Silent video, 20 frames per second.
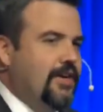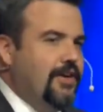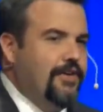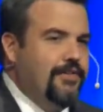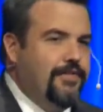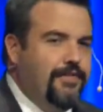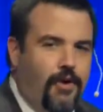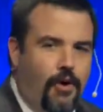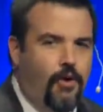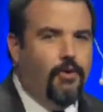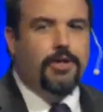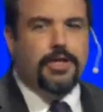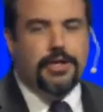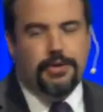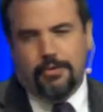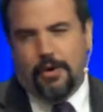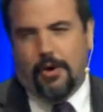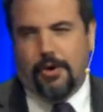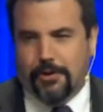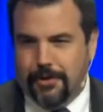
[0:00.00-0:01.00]
of holy
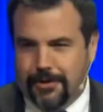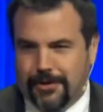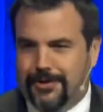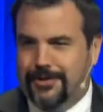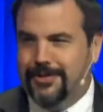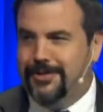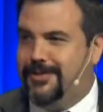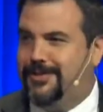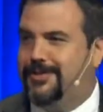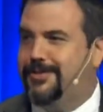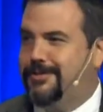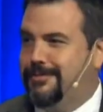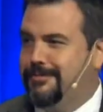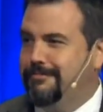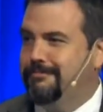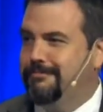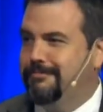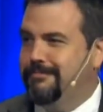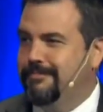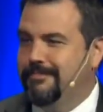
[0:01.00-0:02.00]
rollers
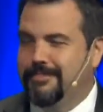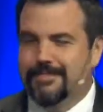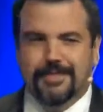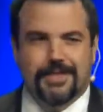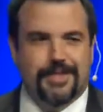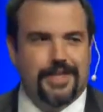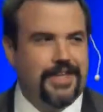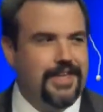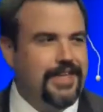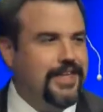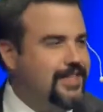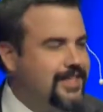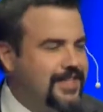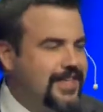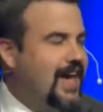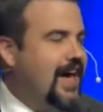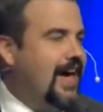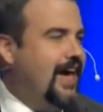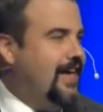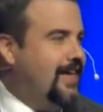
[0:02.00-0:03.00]

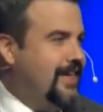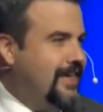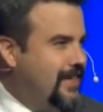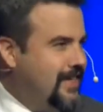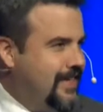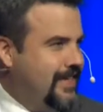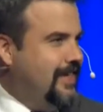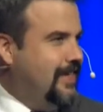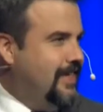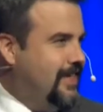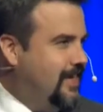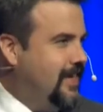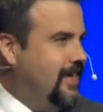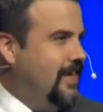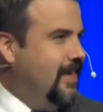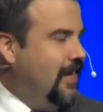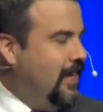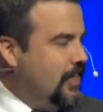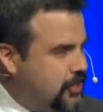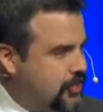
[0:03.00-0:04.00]
inside a
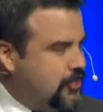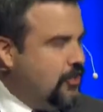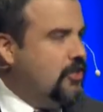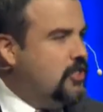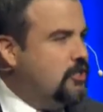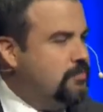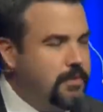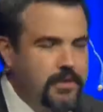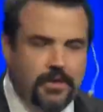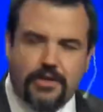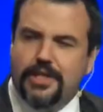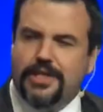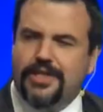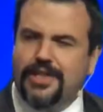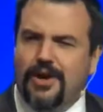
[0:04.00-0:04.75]
church building.